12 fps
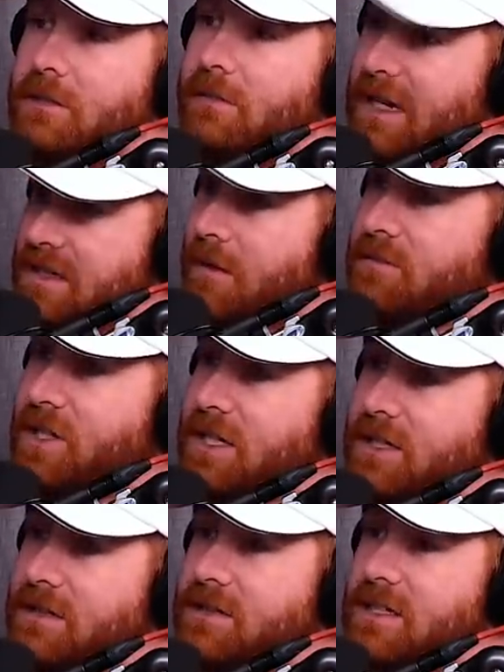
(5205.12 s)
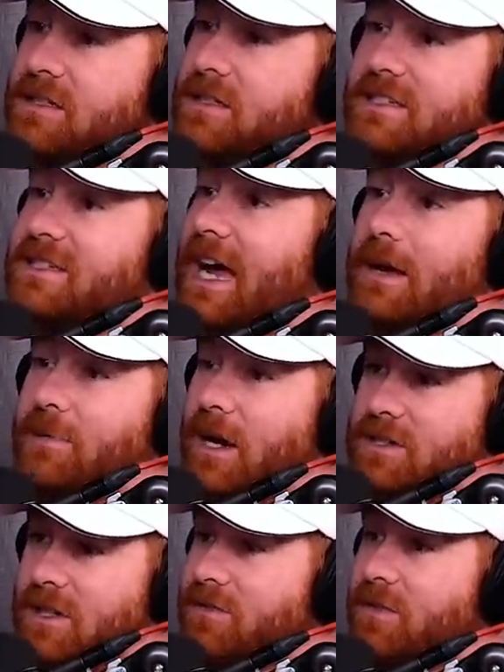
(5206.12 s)
My assumption is this is a side
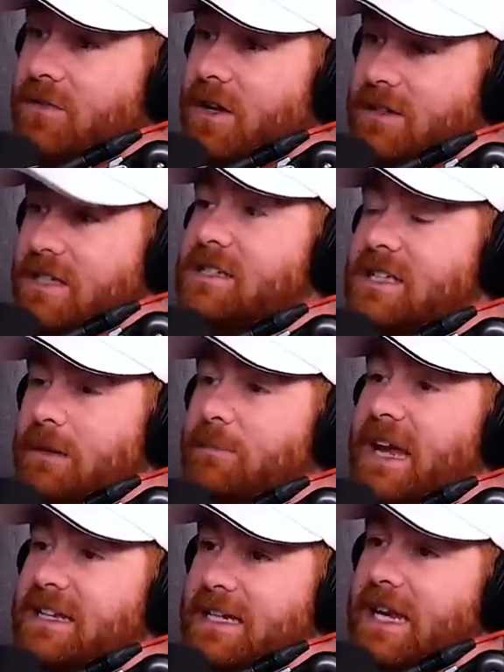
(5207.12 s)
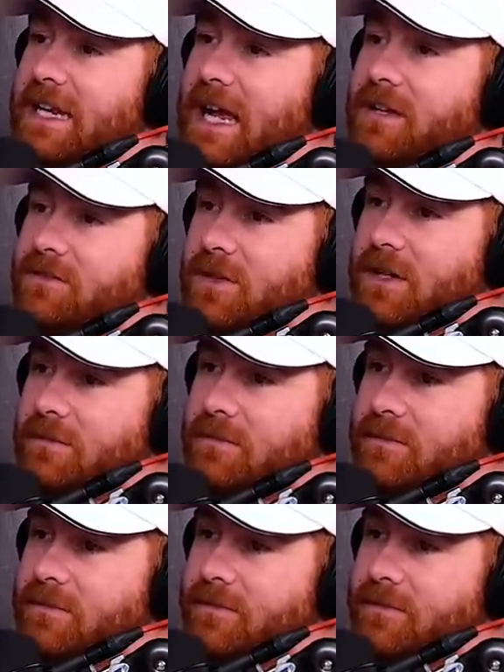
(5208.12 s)
project for fun. This is like painting at night for him.